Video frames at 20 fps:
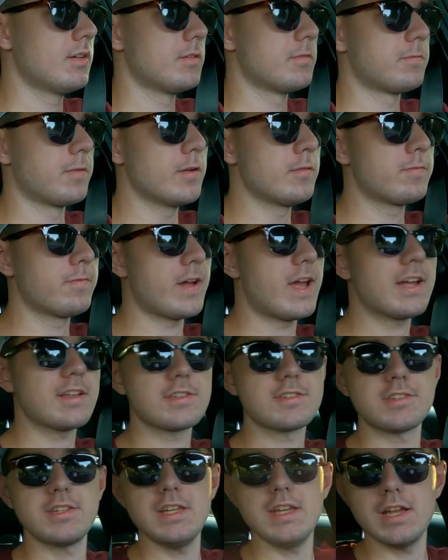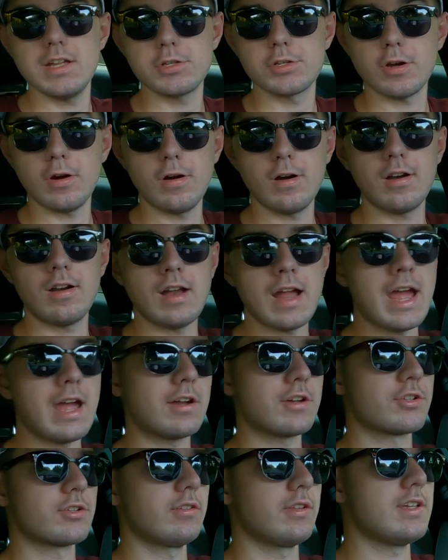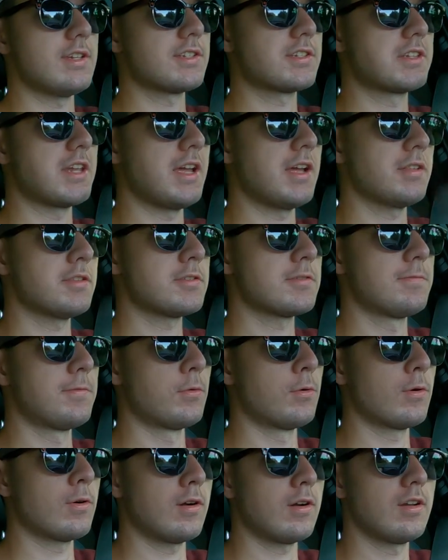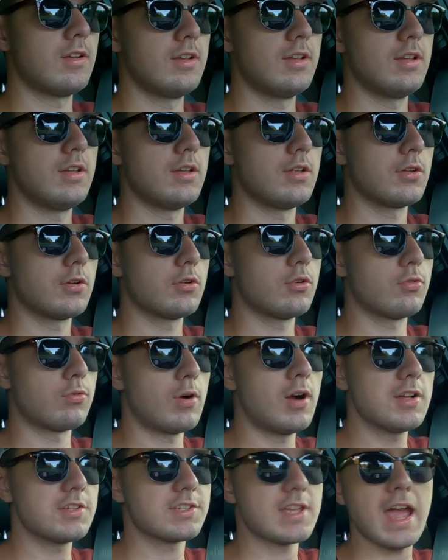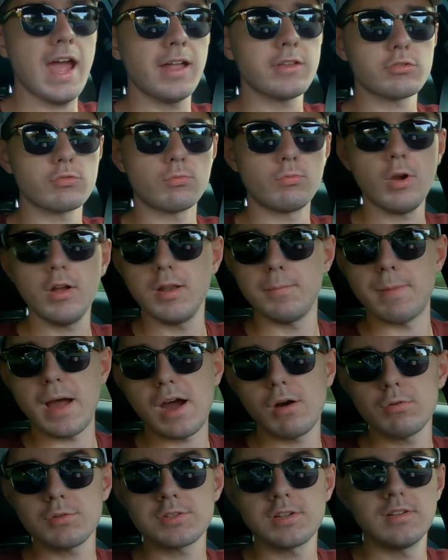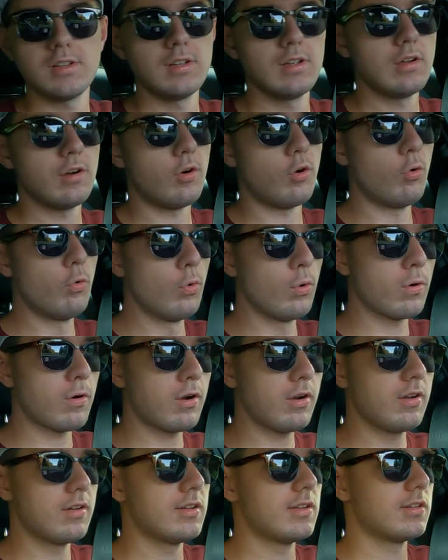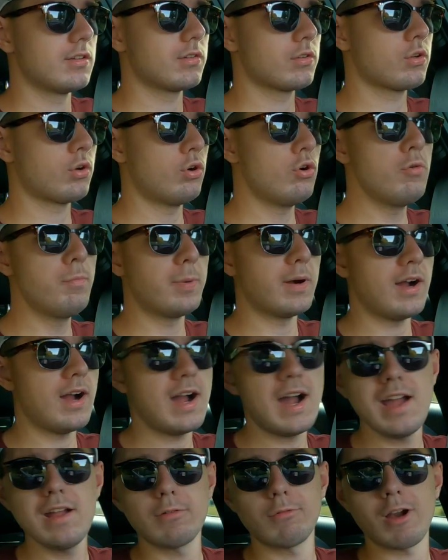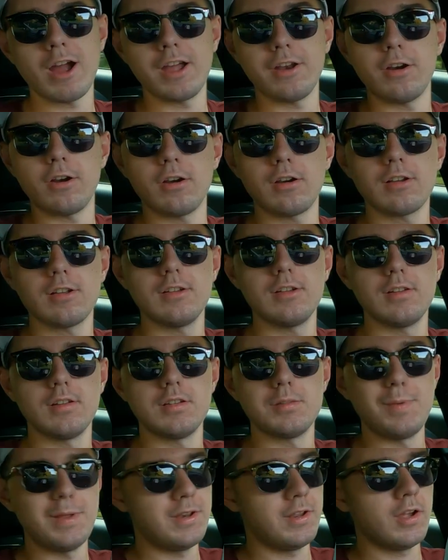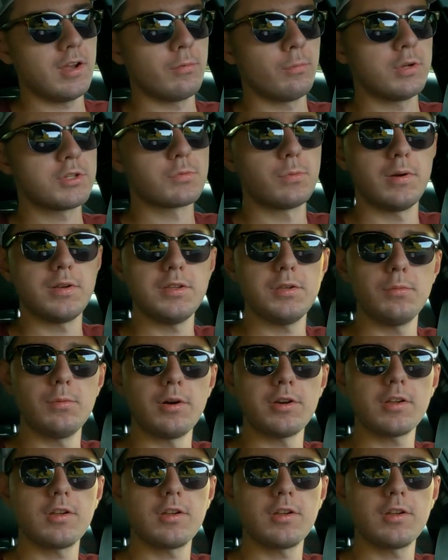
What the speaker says: Fun fact, CHR actually stands for Crosshatch Runabout, or Coupe High Rider, depending on which one you want